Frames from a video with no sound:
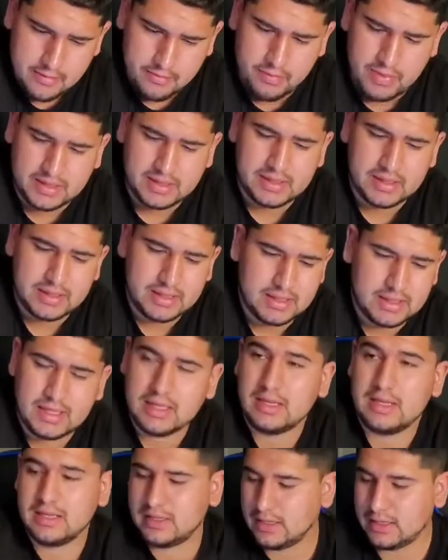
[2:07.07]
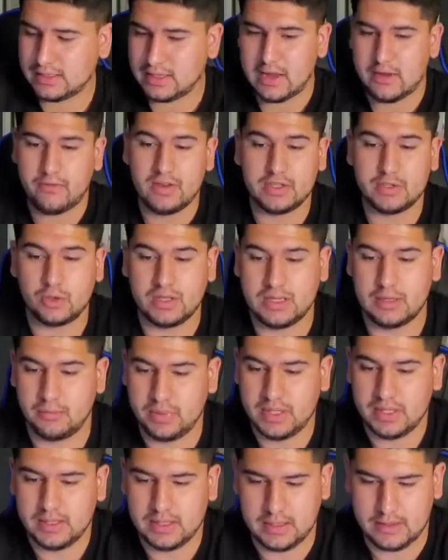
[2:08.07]
Basically, it's not visually
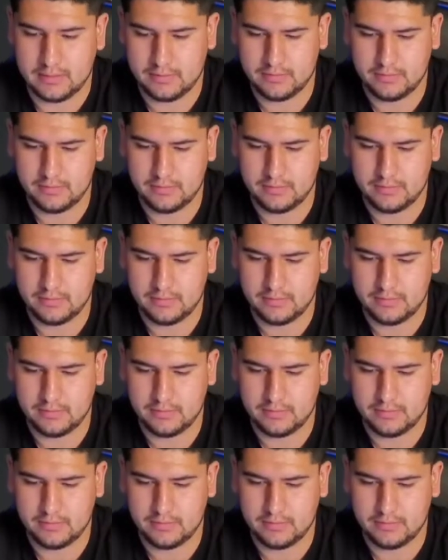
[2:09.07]
appealing.